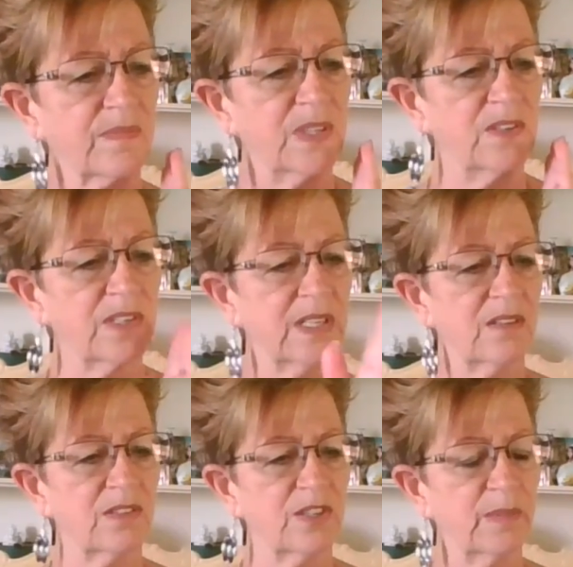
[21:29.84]
Usually
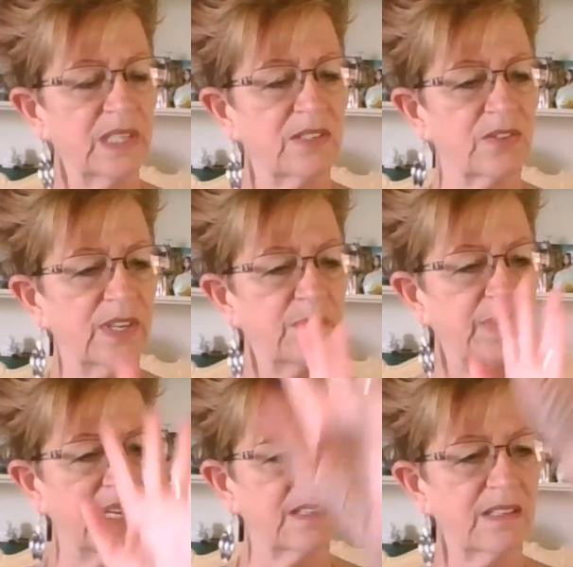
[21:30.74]
they'll show me a straight
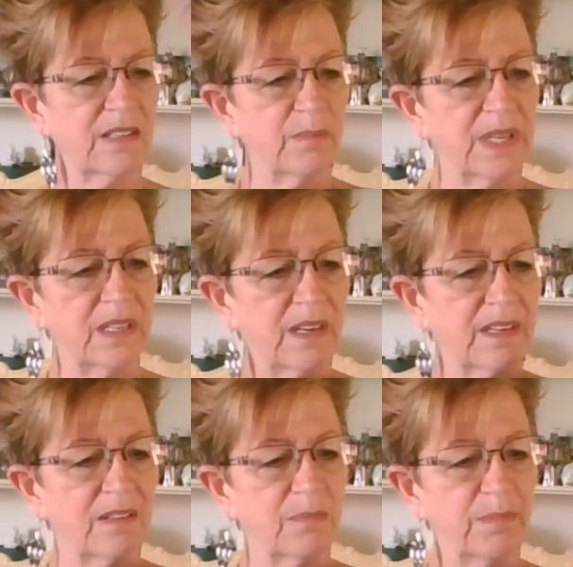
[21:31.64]
path and there'll be like
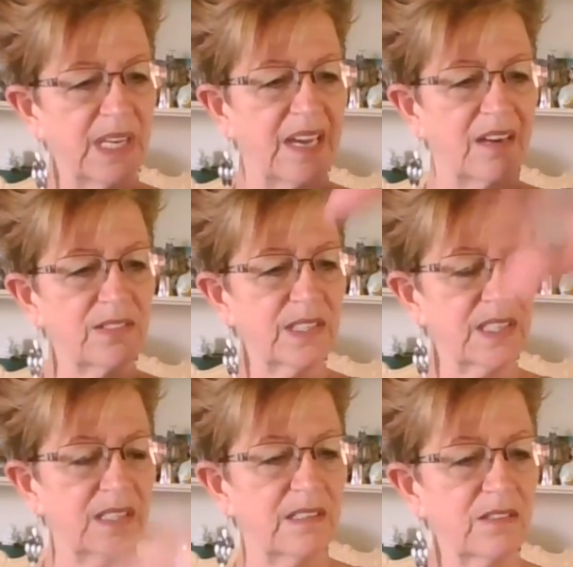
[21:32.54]
a big house at
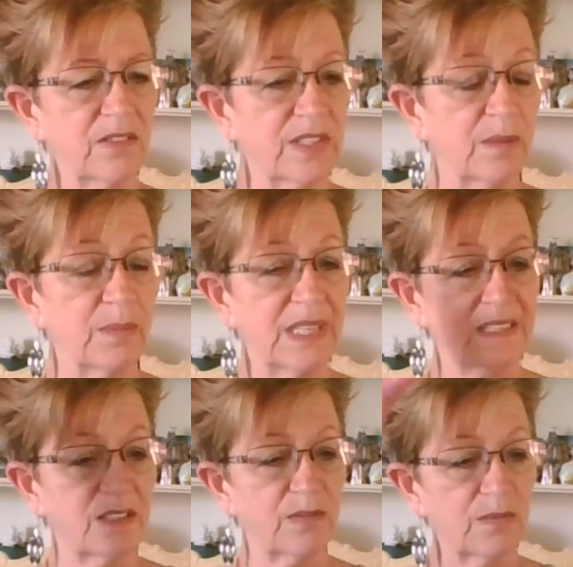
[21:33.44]
the end or something.
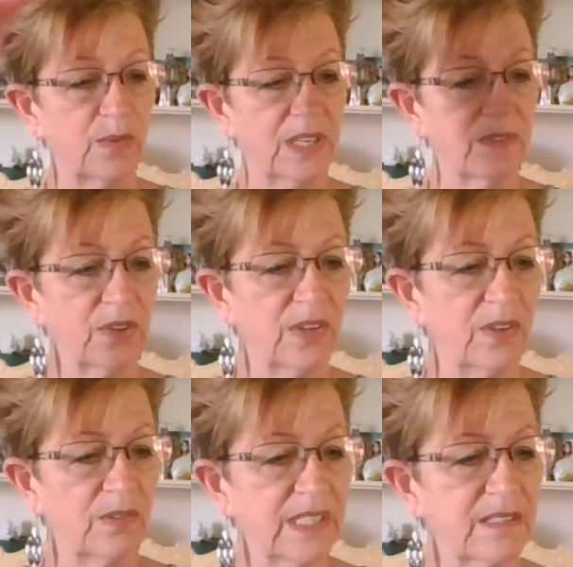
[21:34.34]
That's whatever your
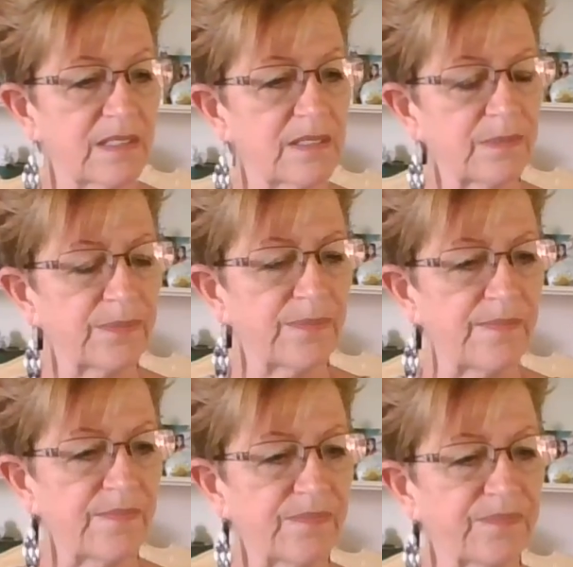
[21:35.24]
goal is.
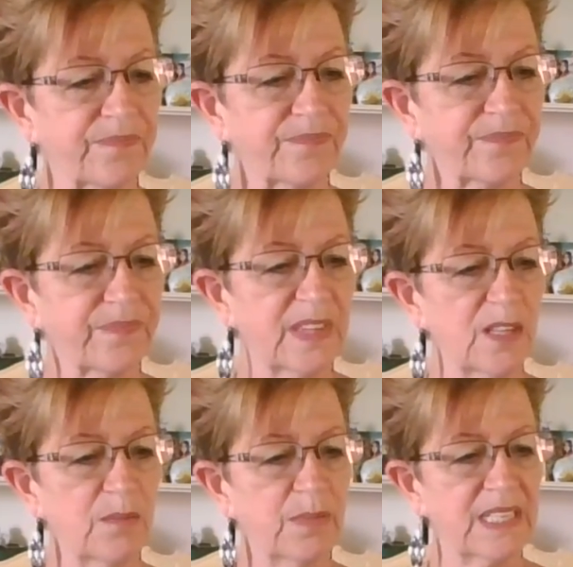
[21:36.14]

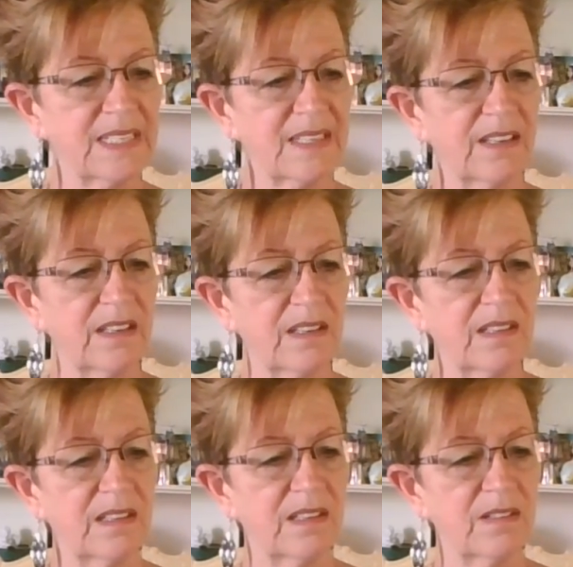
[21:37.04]
But it's like
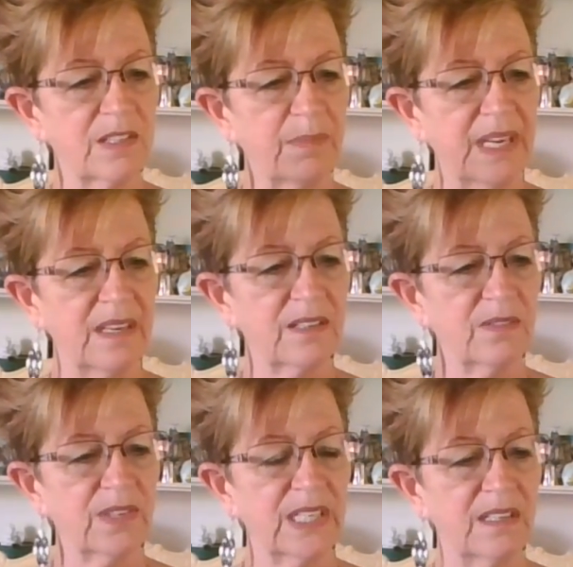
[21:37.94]
there's a path
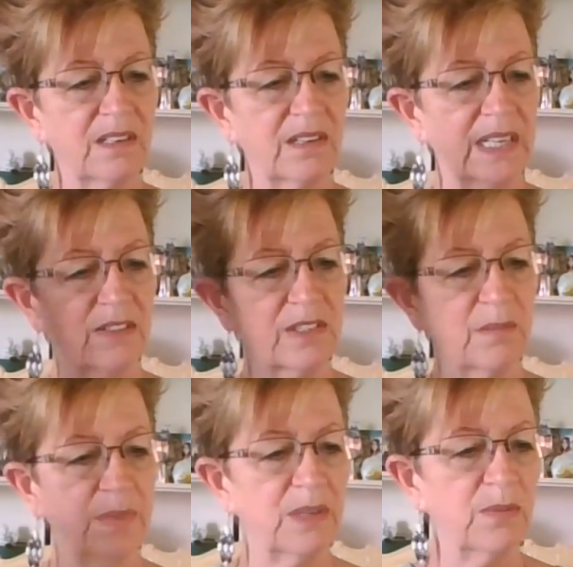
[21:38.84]
over here and there's a
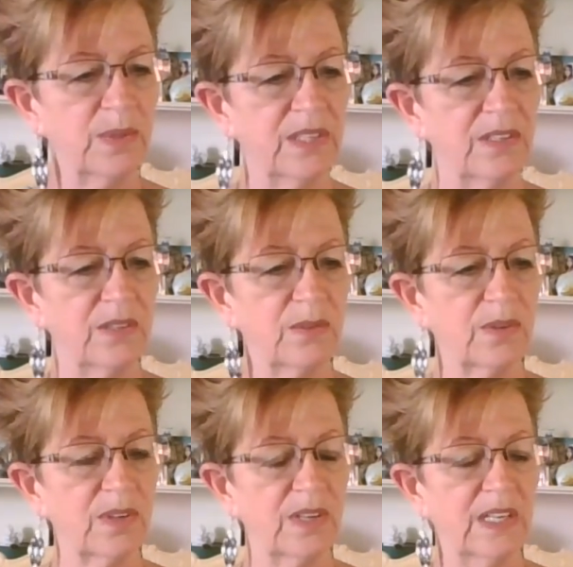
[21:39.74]
big wooden door.